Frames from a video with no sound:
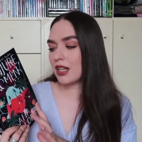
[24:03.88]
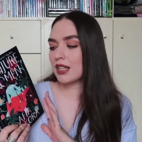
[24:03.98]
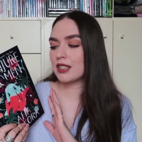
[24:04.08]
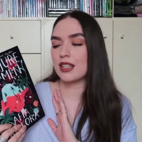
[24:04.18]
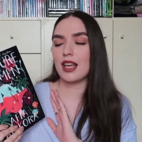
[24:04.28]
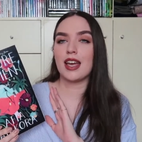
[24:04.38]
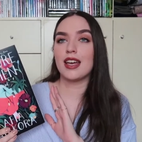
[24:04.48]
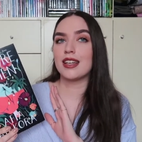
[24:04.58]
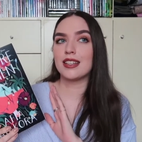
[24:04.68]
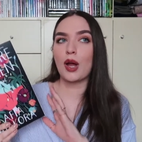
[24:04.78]
it,
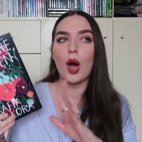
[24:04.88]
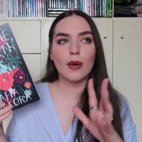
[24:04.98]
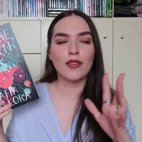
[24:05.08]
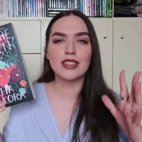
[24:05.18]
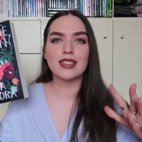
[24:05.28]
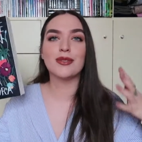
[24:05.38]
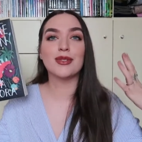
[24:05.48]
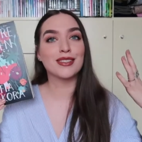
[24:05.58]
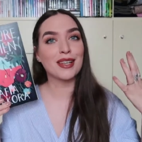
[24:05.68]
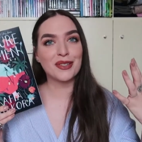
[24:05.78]
and obviously
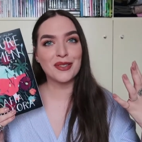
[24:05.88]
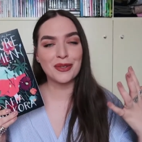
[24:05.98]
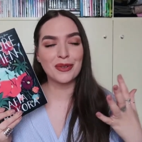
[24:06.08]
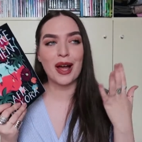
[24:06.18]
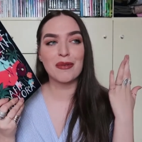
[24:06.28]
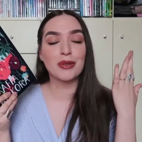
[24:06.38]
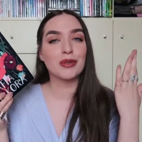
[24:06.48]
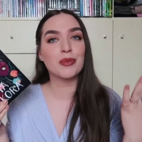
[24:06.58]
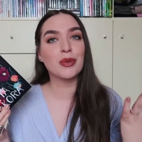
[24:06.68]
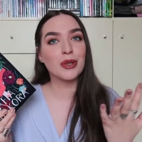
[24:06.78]
once I do, I will
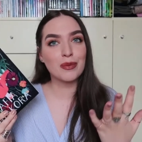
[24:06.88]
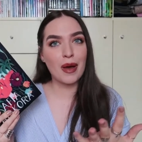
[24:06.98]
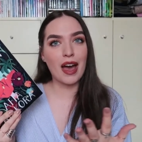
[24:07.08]
report